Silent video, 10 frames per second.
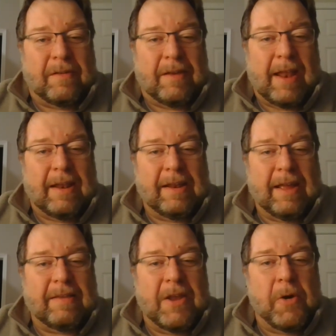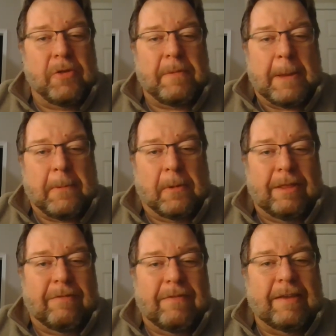and to get to know other people
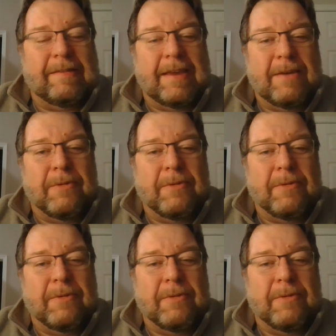in the VC,